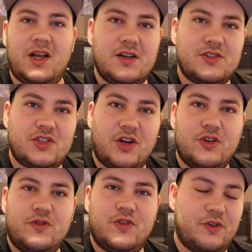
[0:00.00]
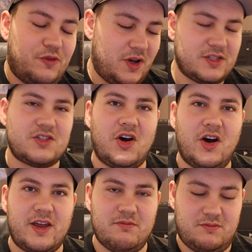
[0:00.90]
So for the first
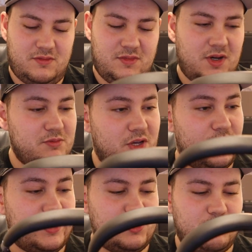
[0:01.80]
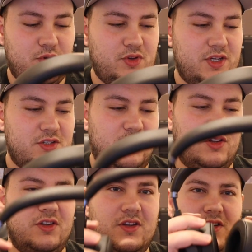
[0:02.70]
time, I'm going to put these
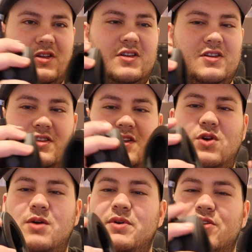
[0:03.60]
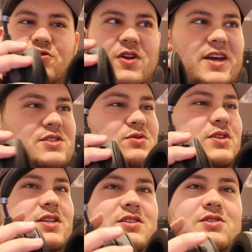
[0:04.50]
on. Quite a bit of flex with
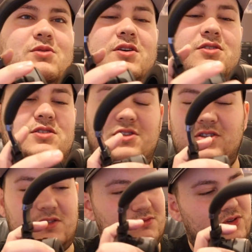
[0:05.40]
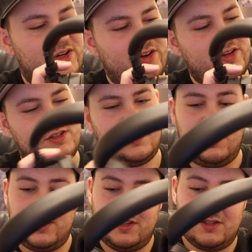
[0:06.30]
these as well. It's just really nice. I
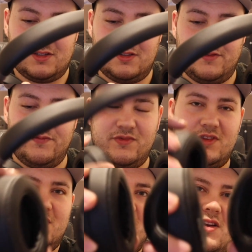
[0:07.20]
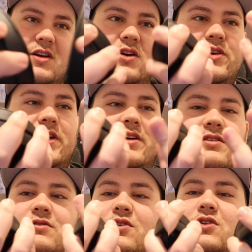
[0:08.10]
like these. Oh yeah,
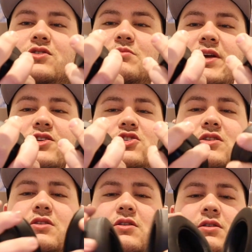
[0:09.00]
forgot to mention,